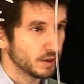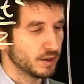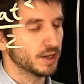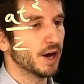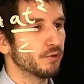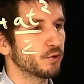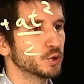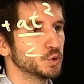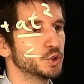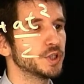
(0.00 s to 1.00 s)
Now of
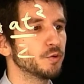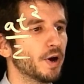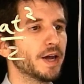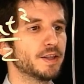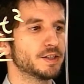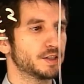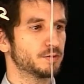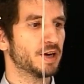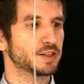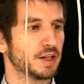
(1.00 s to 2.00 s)
course you see why this is
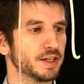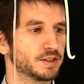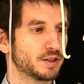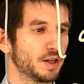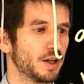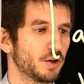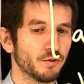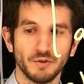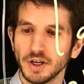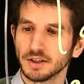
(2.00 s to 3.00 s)
much less
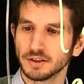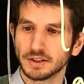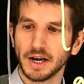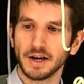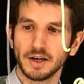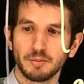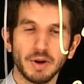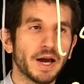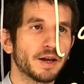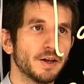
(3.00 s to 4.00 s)
convenient to directly
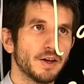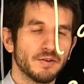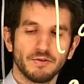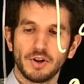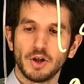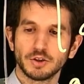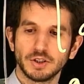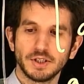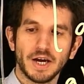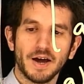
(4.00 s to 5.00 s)
plug
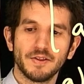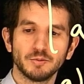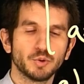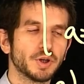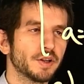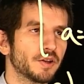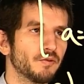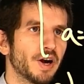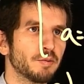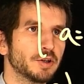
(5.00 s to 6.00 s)
velocity, add them together,
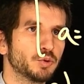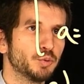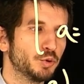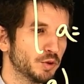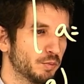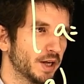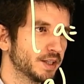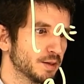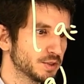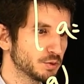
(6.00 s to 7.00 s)
divide by 2, multiply
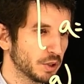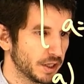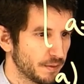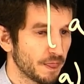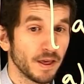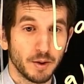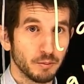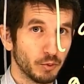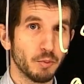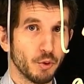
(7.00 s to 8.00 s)
times 20.
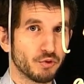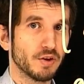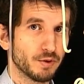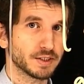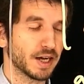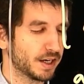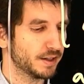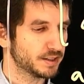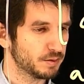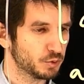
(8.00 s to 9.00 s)
But both give exactly the
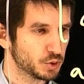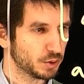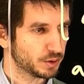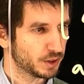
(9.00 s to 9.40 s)
same result.